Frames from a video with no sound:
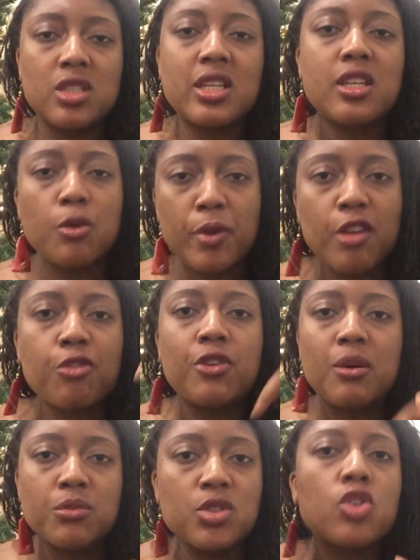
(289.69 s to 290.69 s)
any way
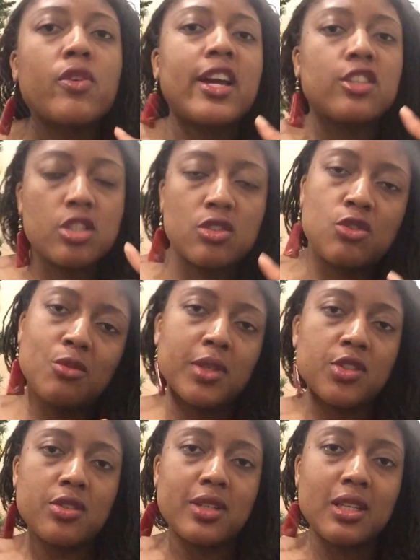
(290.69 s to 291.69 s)
from scratching too
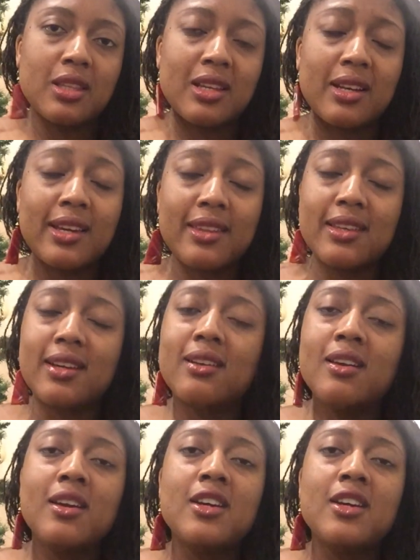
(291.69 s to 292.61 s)
much or anything like that.